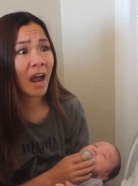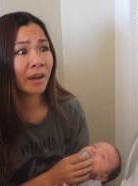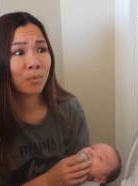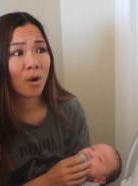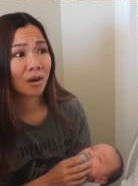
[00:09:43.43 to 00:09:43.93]

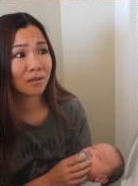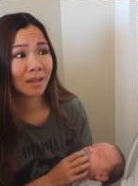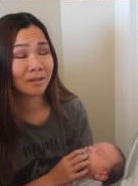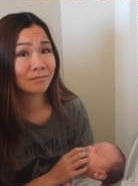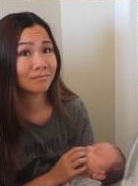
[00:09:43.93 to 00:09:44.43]
I
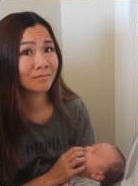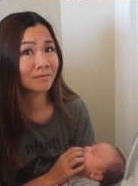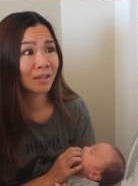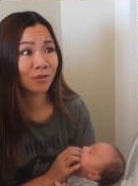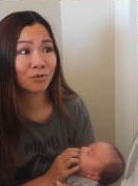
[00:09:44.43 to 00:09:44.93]
walked
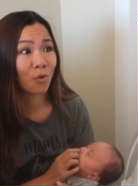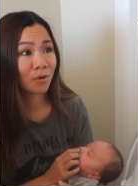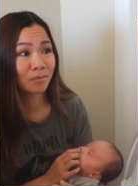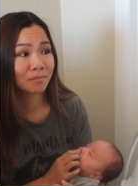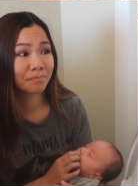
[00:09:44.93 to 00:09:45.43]
like a
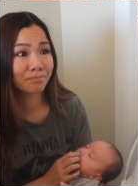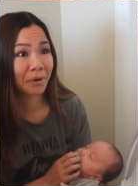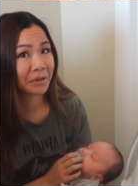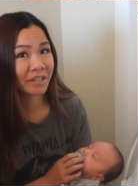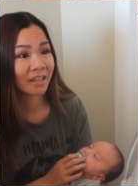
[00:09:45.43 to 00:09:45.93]
normal
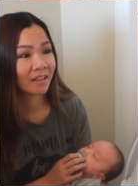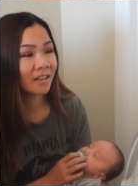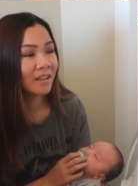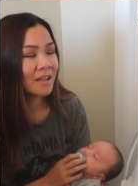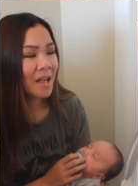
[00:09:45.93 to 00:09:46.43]
person,
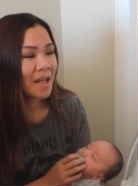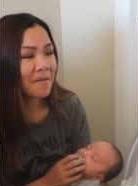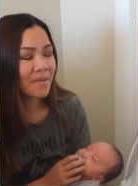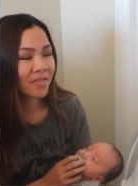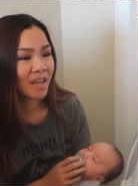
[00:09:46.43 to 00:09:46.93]

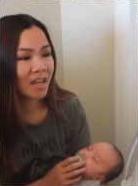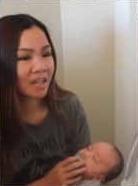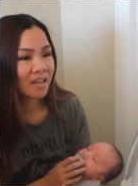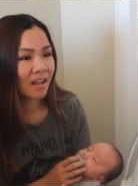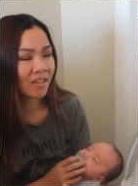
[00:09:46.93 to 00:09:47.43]
but
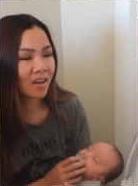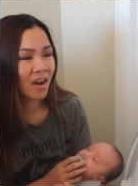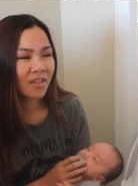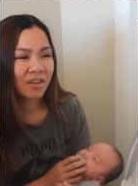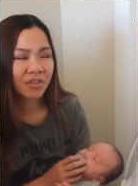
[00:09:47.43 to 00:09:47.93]
then like
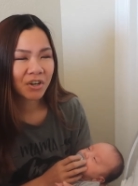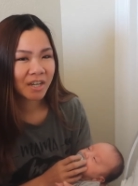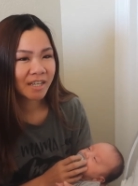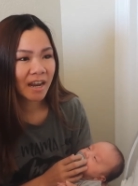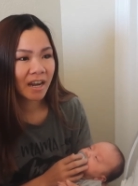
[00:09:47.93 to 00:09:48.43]
on the
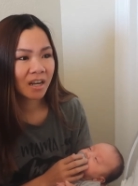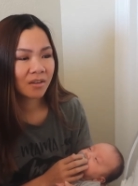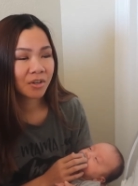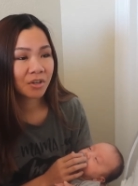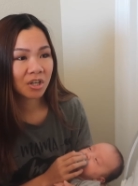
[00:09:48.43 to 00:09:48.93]
3rd
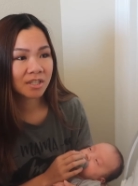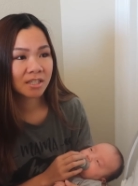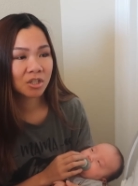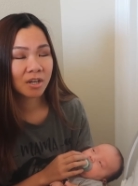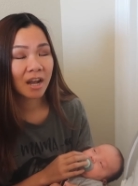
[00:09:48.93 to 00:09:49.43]
day, the
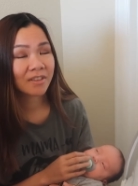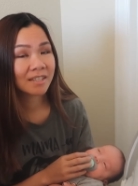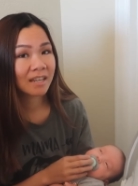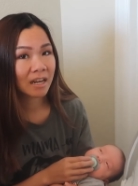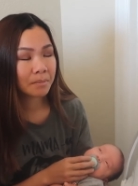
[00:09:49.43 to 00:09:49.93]
nurses took out the
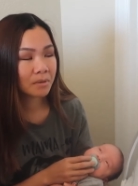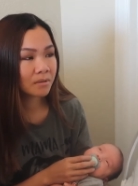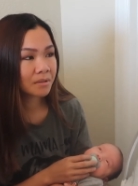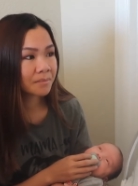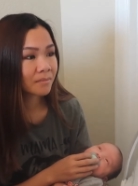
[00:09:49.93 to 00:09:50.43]

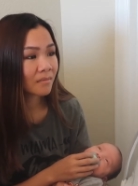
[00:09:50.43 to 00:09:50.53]
staples,